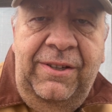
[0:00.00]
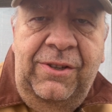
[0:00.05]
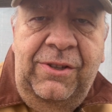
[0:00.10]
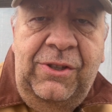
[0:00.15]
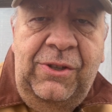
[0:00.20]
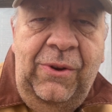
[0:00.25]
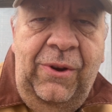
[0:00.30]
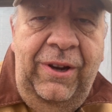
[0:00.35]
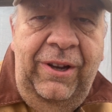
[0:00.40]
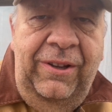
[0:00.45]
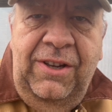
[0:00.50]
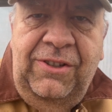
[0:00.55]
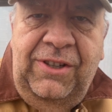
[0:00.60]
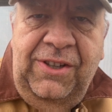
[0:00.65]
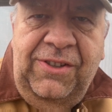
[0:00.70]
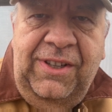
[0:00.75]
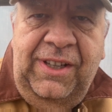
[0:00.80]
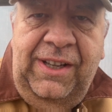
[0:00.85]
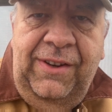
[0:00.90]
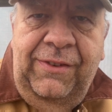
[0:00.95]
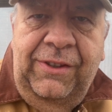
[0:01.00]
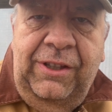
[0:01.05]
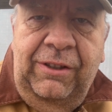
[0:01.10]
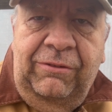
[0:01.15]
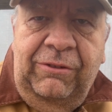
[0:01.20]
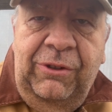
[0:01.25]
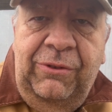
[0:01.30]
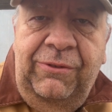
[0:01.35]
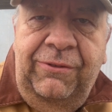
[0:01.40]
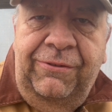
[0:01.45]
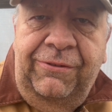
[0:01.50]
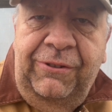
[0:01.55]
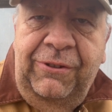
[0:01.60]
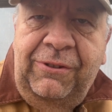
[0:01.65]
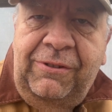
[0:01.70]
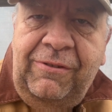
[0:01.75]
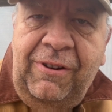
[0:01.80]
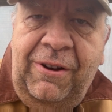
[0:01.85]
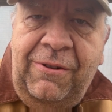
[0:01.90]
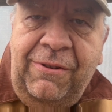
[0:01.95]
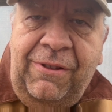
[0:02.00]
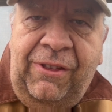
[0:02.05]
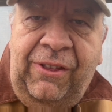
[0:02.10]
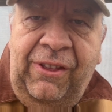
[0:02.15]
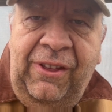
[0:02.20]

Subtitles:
soil just to give it the root and fruit growth,